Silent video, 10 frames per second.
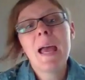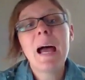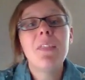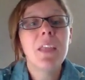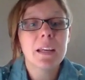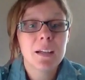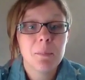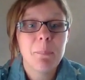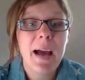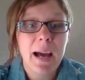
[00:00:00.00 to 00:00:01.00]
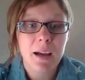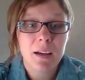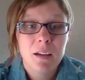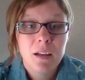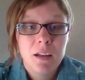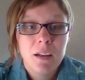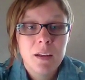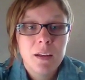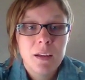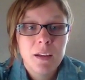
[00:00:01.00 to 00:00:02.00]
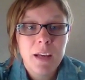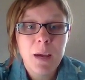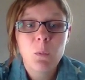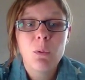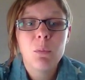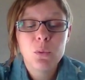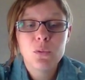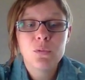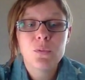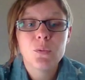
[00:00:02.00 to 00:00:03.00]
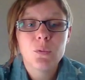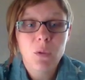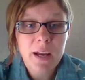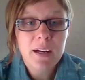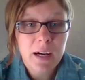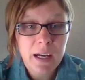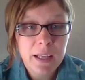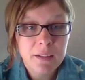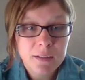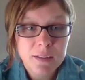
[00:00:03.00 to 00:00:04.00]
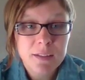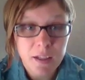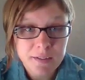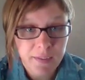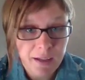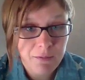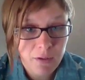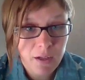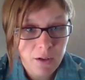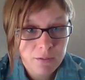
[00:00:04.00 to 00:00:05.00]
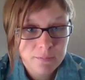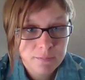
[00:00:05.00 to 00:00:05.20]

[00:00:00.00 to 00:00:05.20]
and then come back and we will move right on discussing that video.